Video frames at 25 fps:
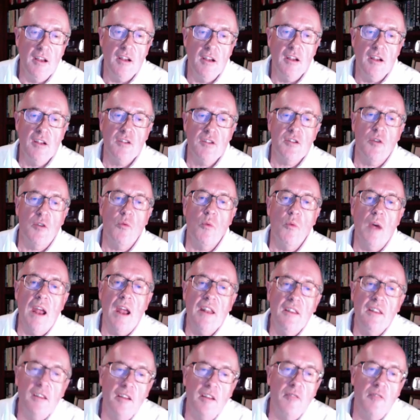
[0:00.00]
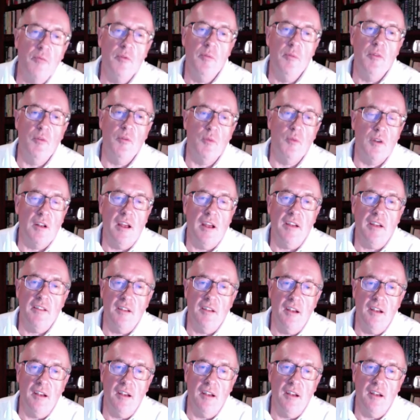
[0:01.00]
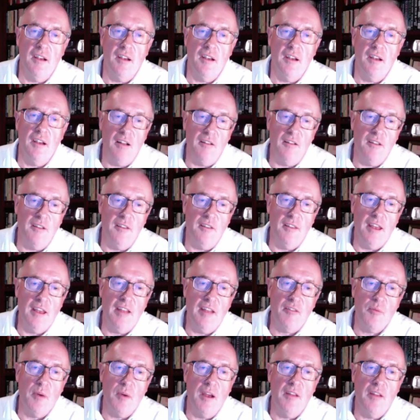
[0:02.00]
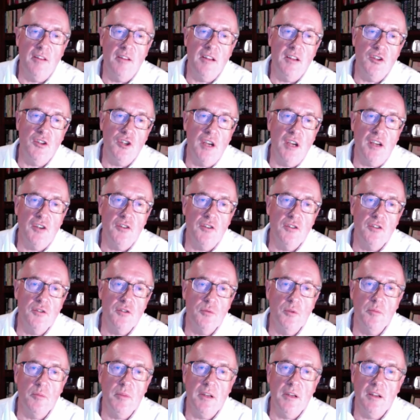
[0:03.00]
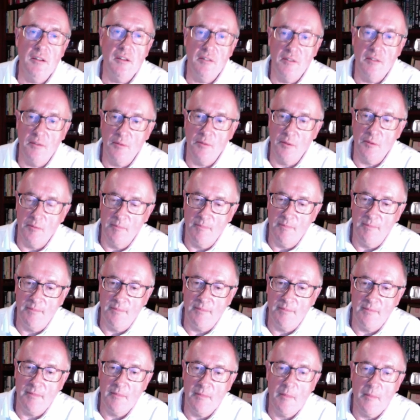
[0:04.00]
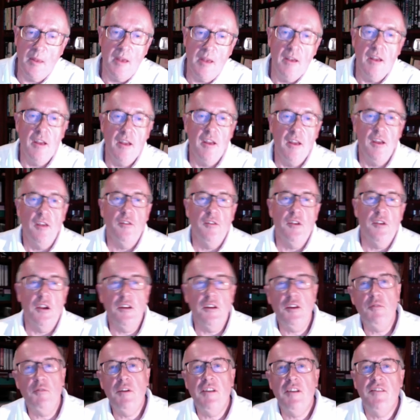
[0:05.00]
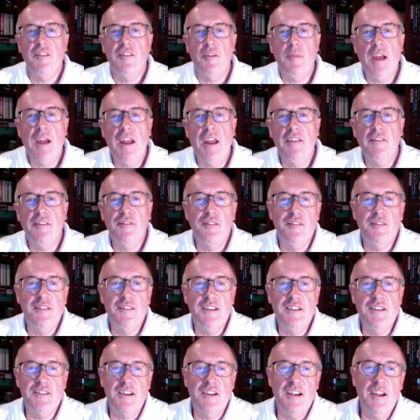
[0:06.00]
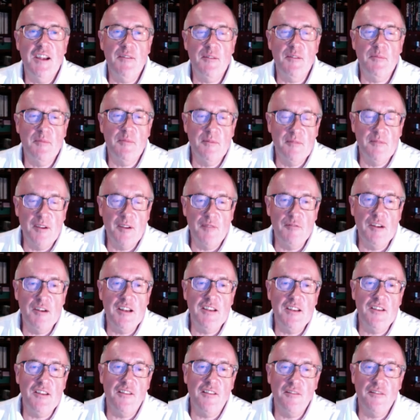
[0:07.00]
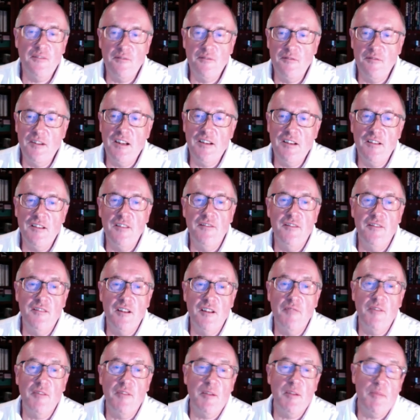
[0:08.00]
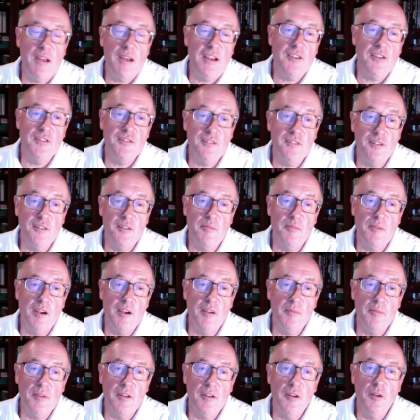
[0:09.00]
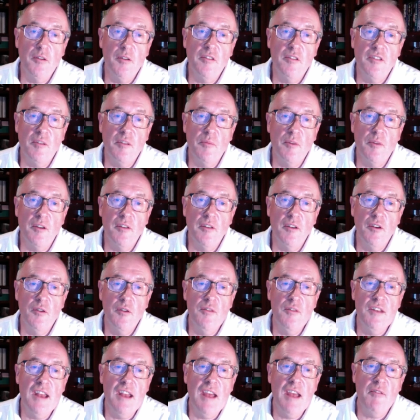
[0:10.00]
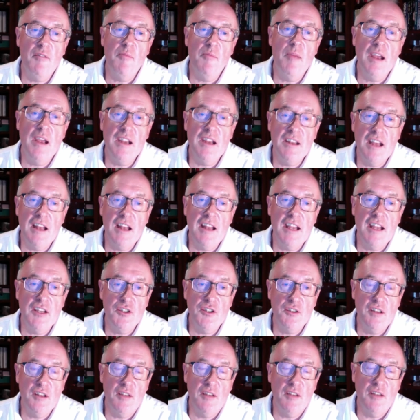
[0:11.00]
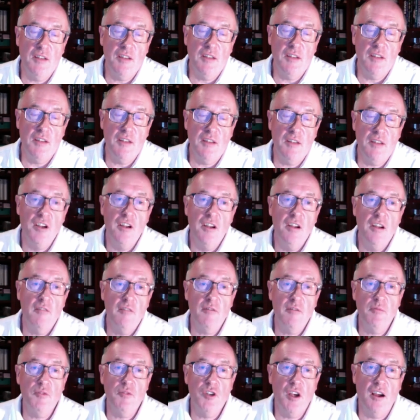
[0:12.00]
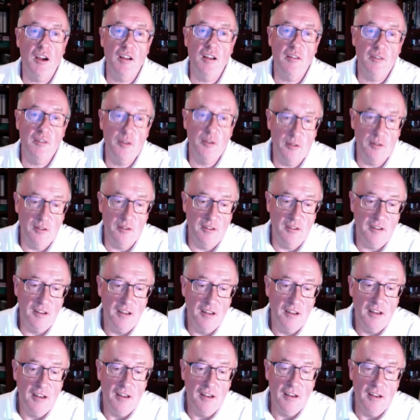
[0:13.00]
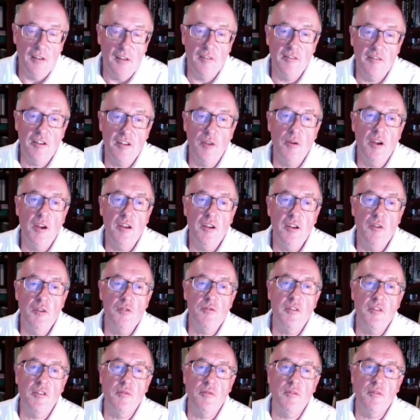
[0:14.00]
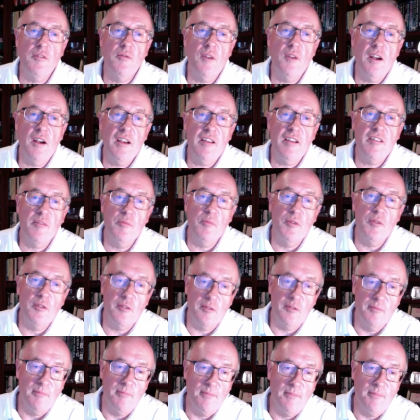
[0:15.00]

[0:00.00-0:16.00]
So when this woman would like to have a child, that's where the injections would be useful. The only reason I'm hesitant is I have a really lovely patient at the moment who's someone who never made LH and FSH from childhood. And so her uterus was very small.